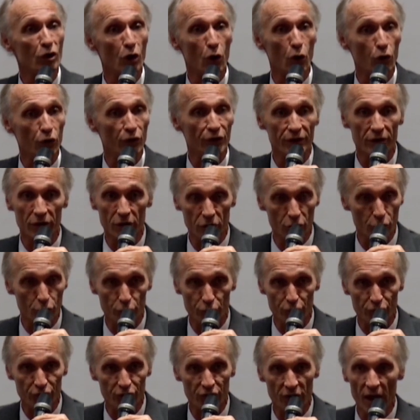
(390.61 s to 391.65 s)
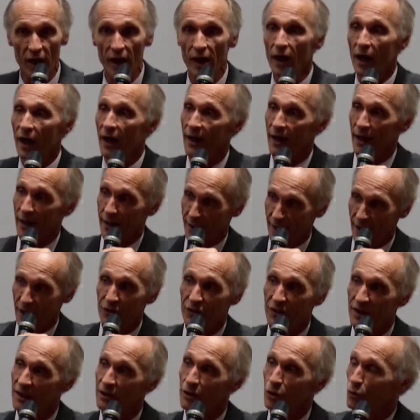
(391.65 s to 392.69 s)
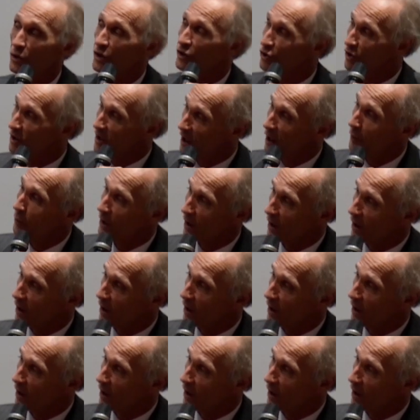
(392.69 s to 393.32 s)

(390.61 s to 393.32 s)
golden goose, and I think that we should keep it